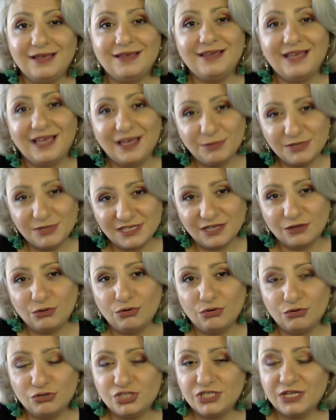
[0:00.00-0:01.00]
I'm a
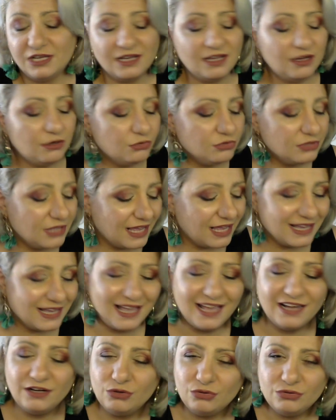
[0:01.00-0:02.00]
psychologist. I cannot I
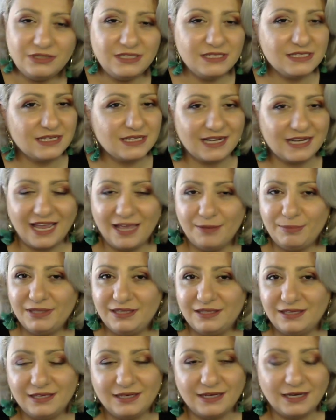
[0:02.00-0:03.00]
cannot describe it
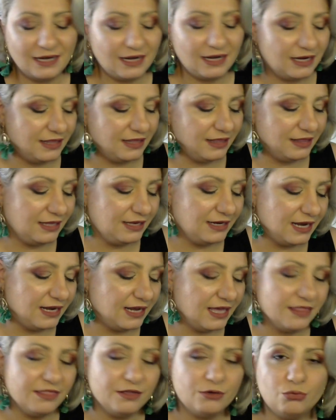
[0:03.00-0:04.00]
in any, in any
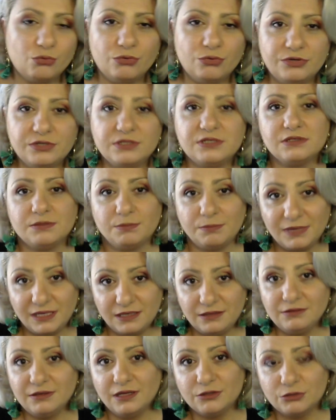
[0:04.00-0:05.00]
other words. Me,
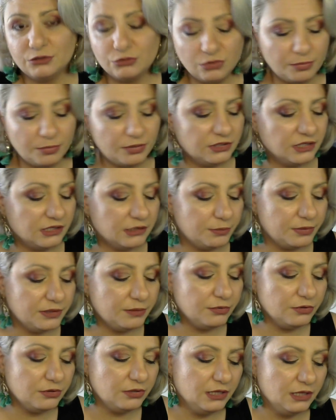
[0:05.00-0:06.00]
I don't know about other
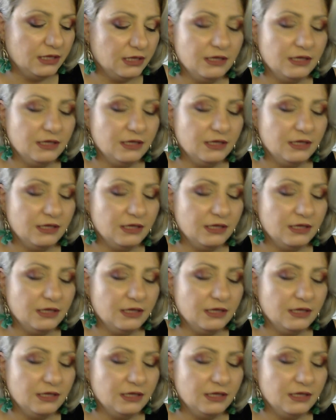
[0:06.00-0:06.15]
people.